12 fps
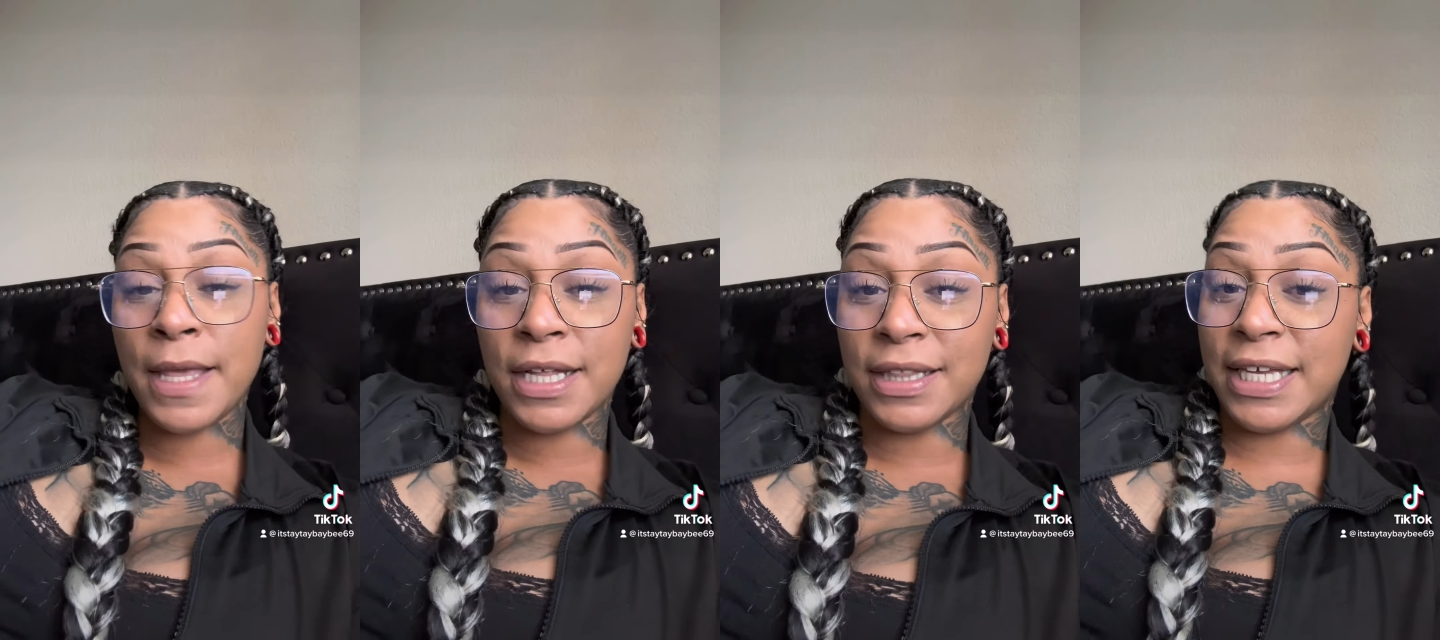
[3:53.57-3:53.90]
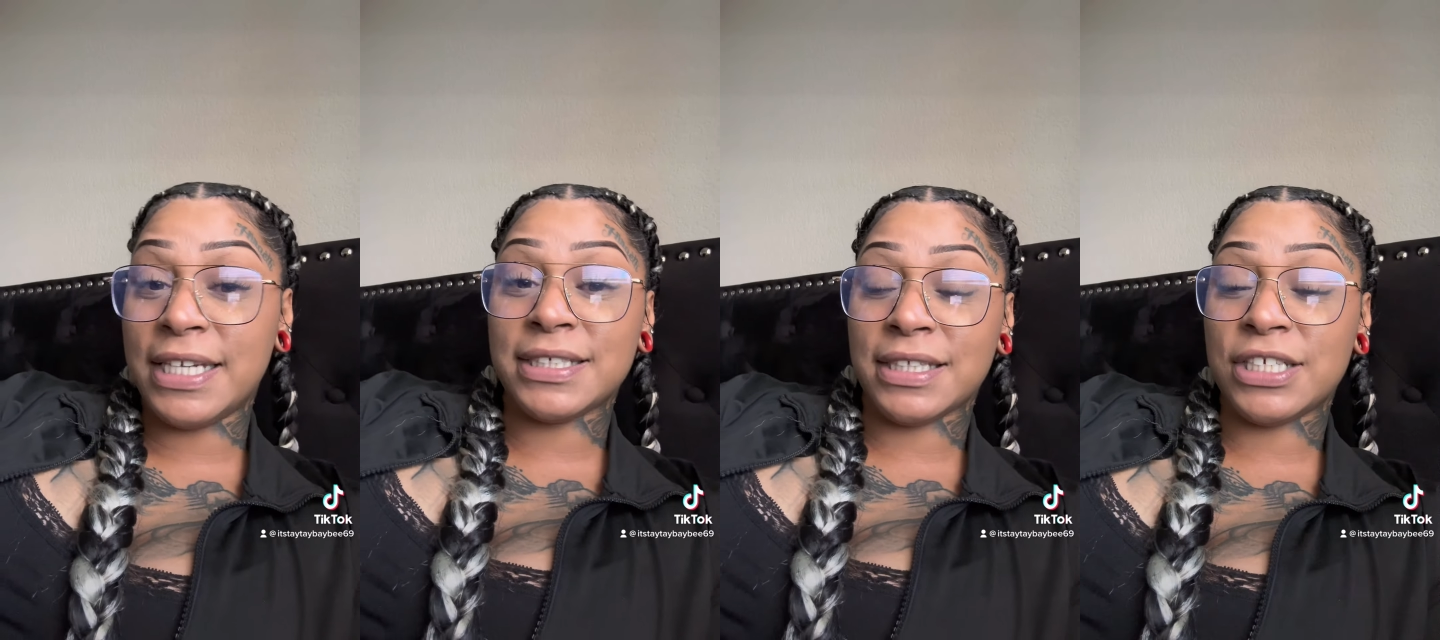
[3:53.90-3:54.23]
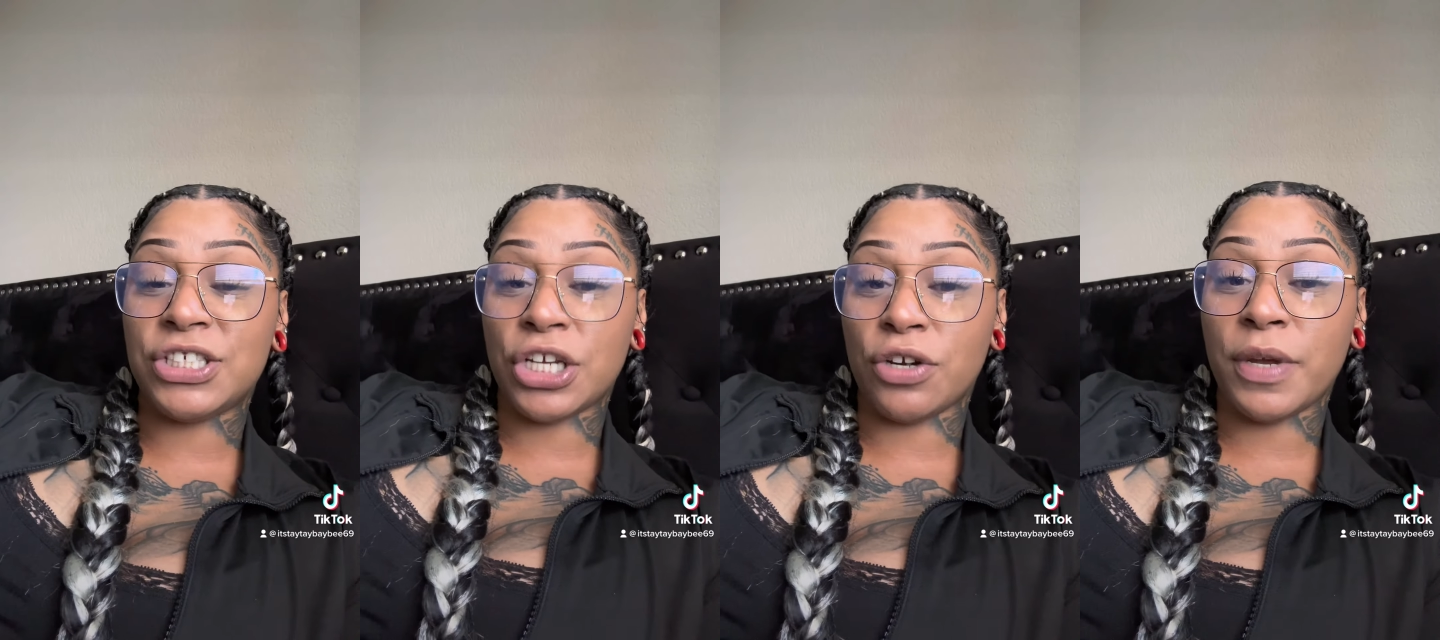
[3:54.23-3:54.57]
ladies in
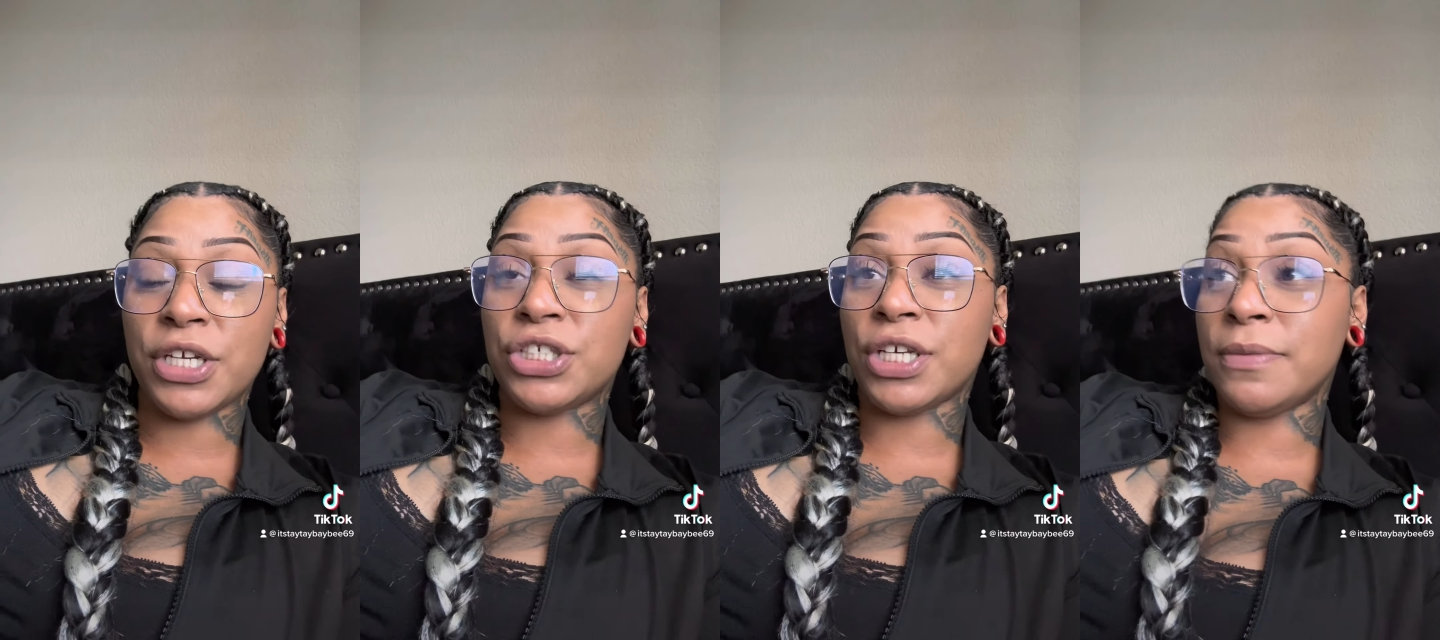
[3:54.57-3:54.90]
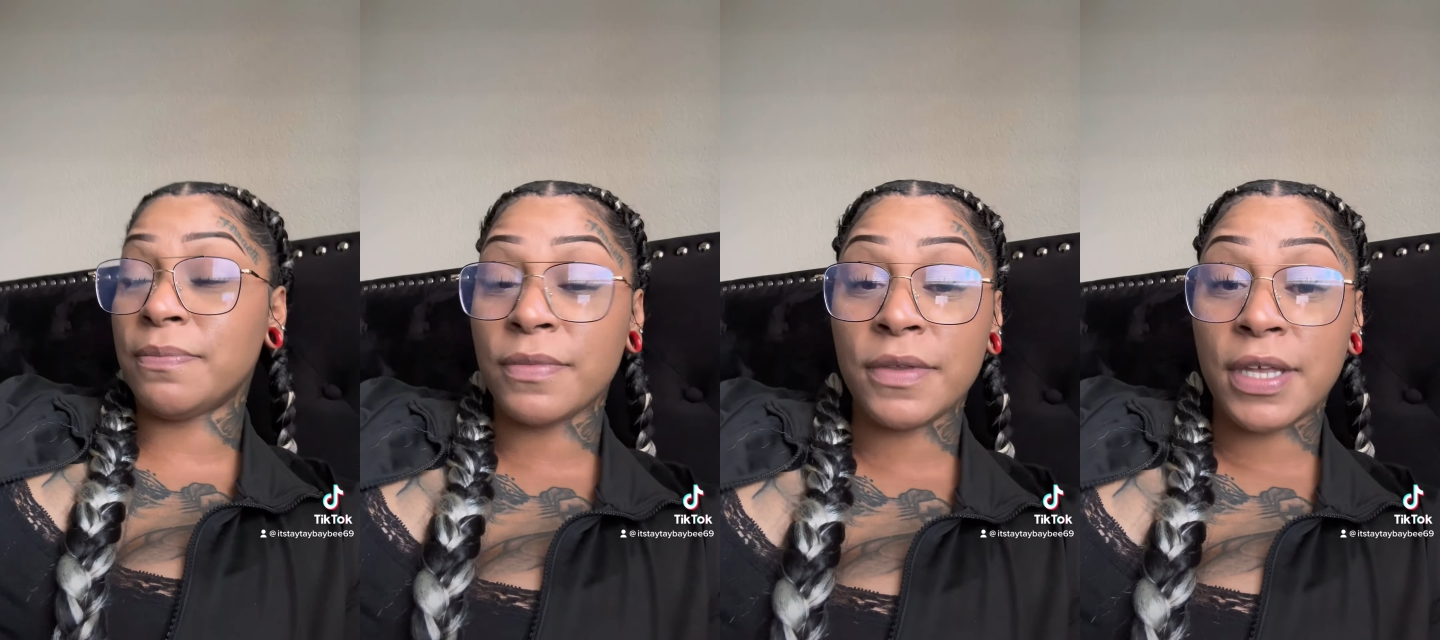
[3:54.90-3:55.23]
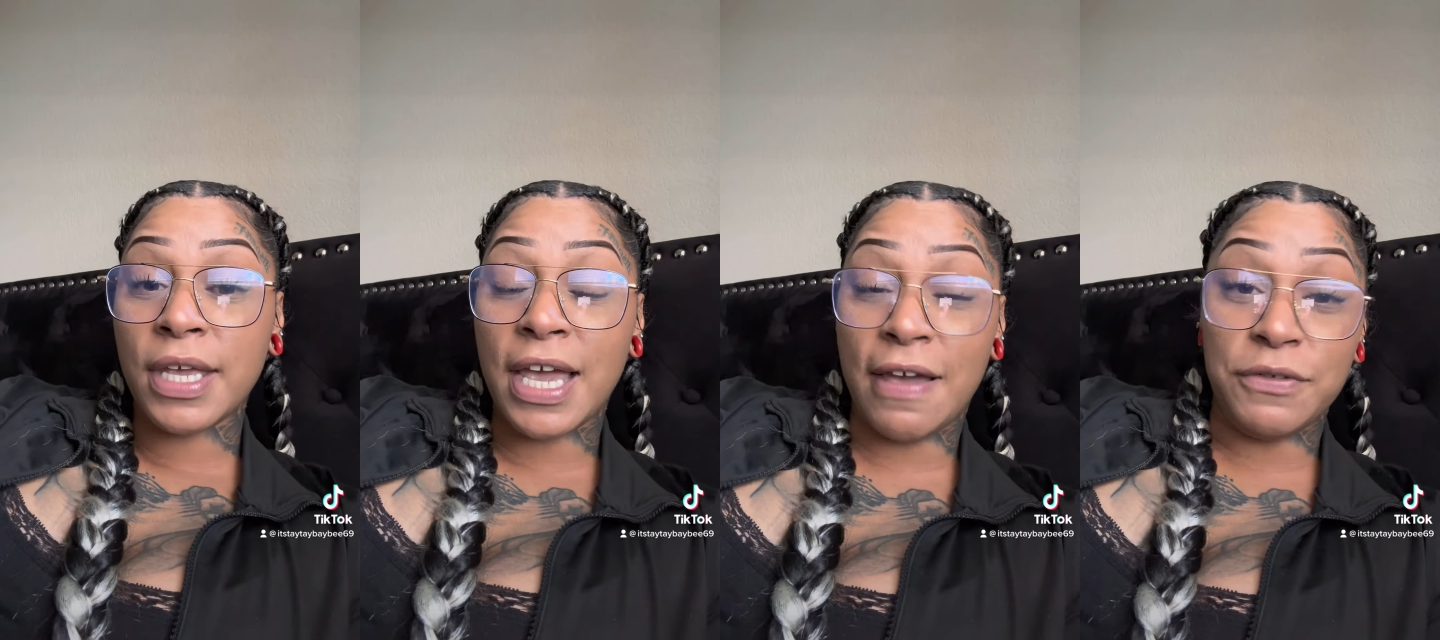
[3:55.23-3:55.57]
this generation,
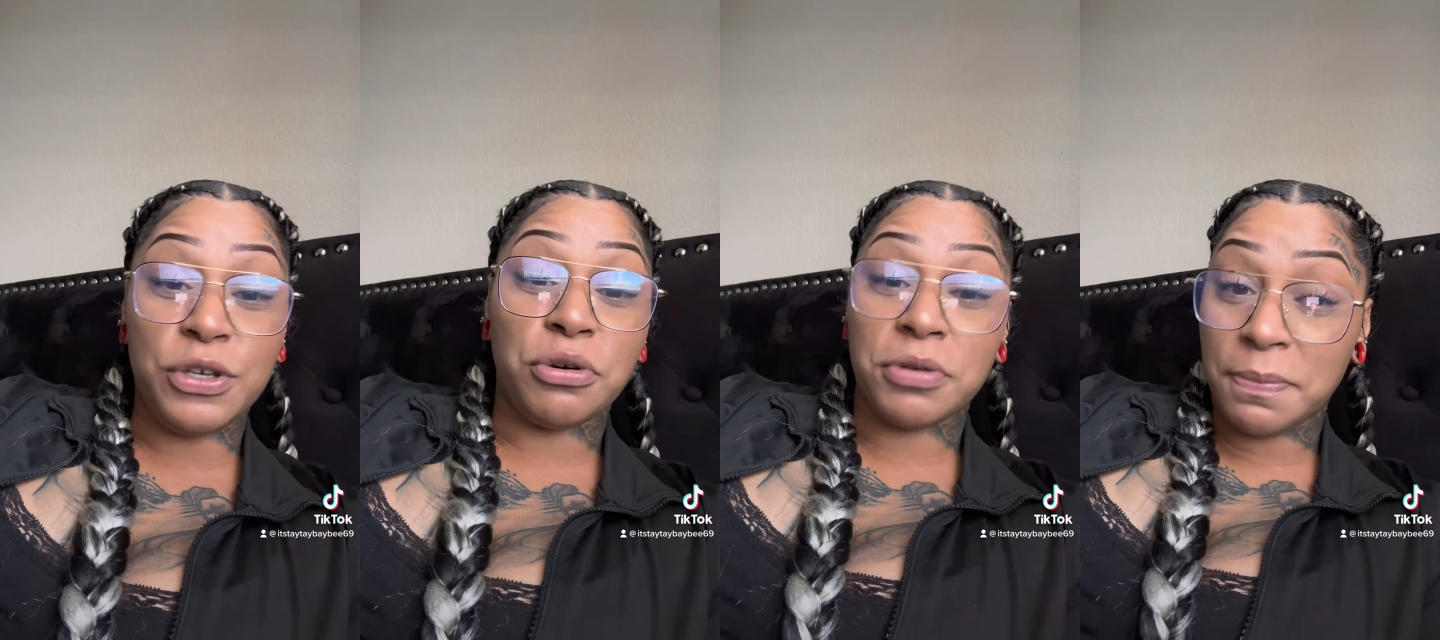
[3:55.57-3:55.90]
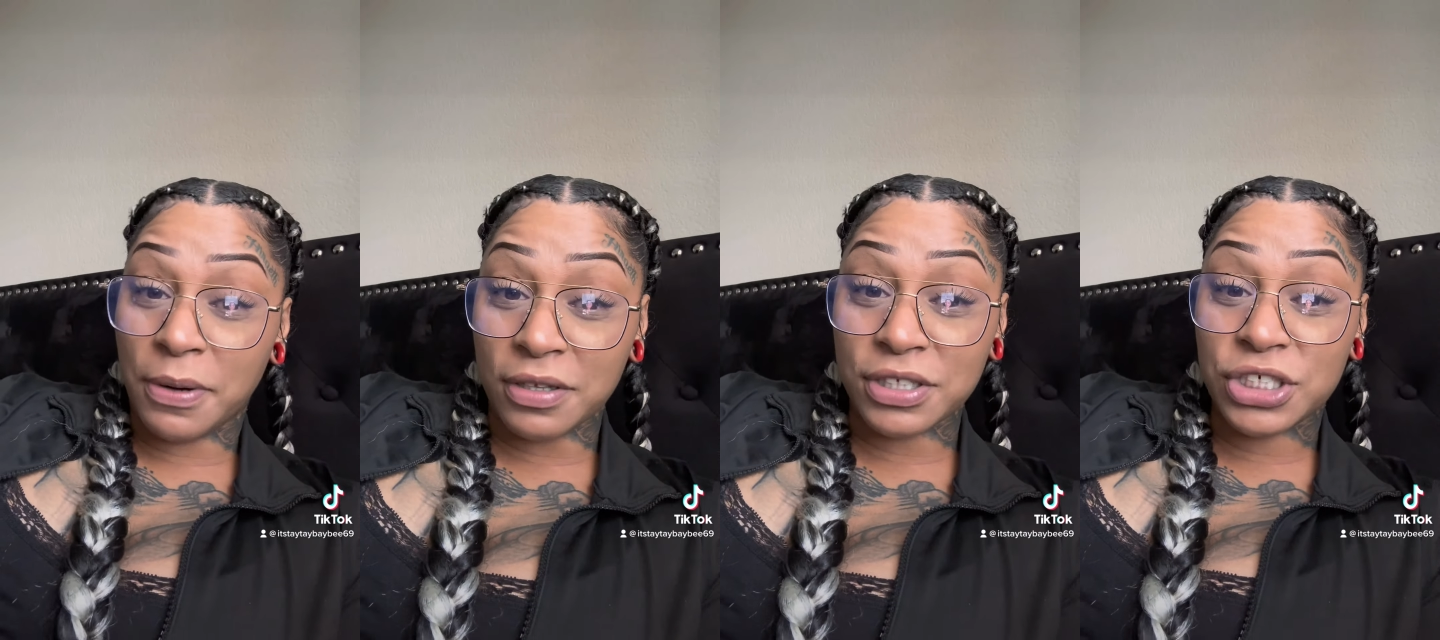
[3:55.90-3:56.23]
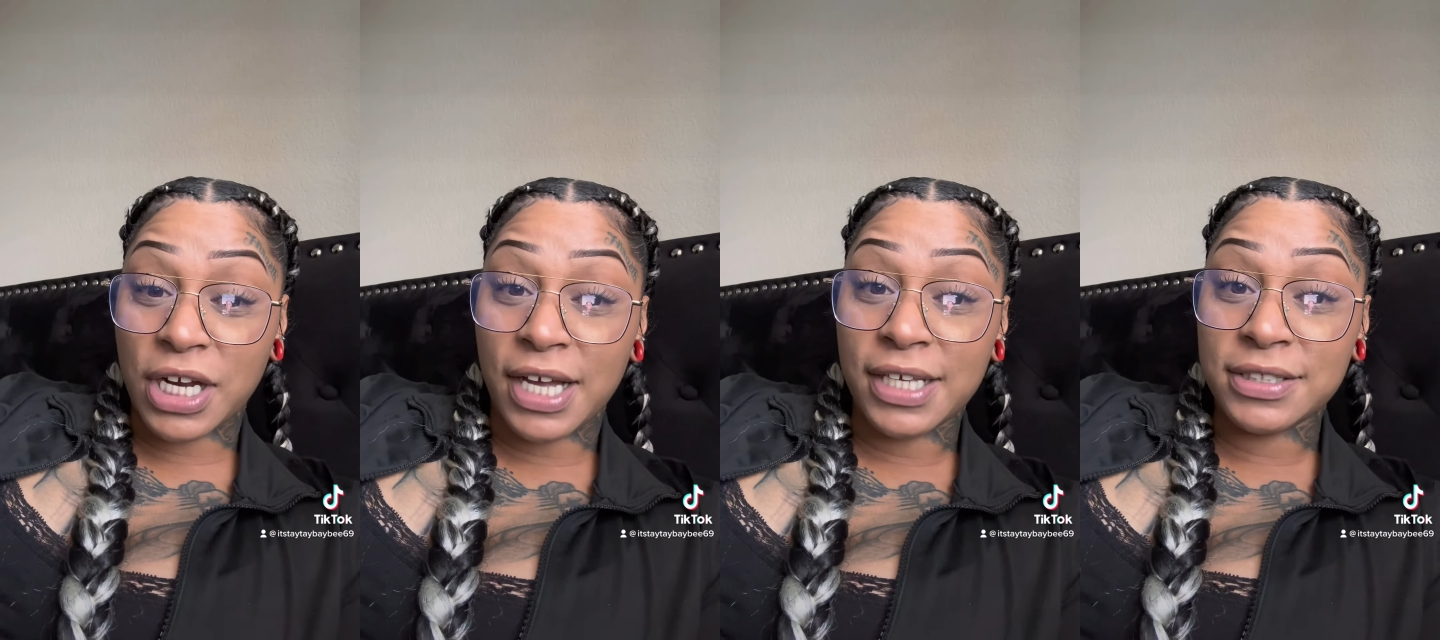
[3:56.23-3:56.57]
if you don't
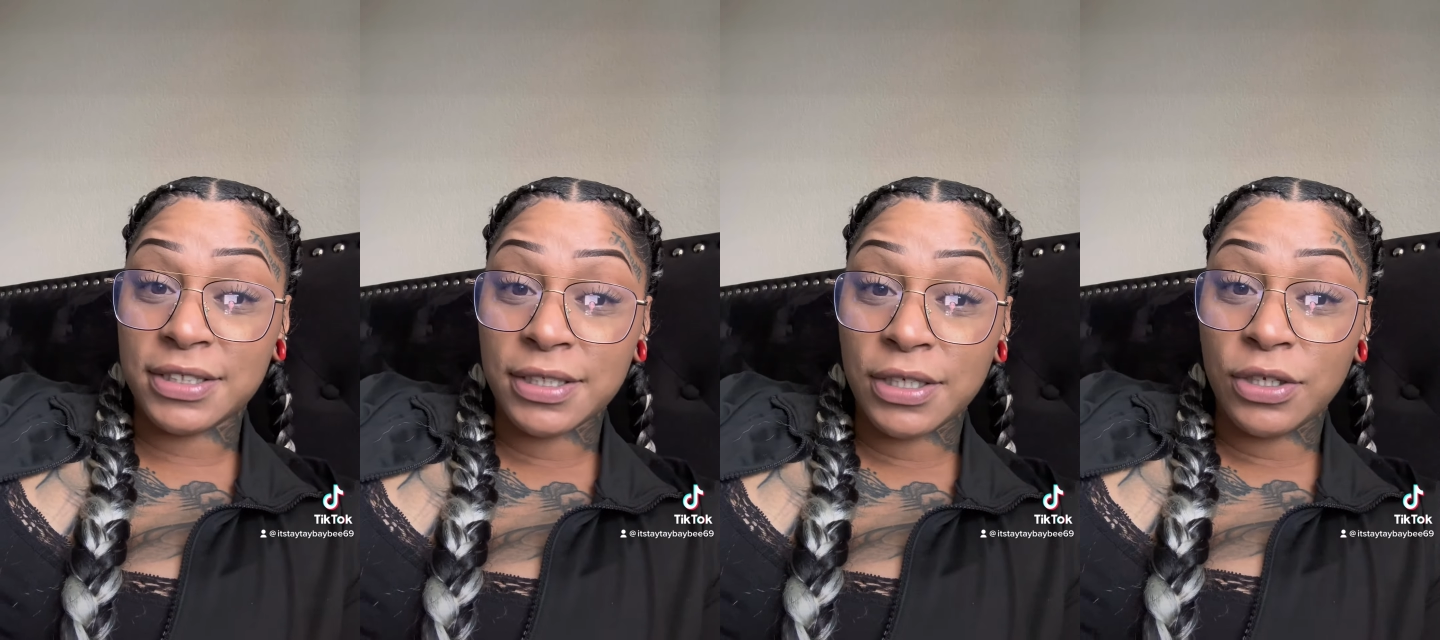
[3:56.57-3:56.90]
apologize,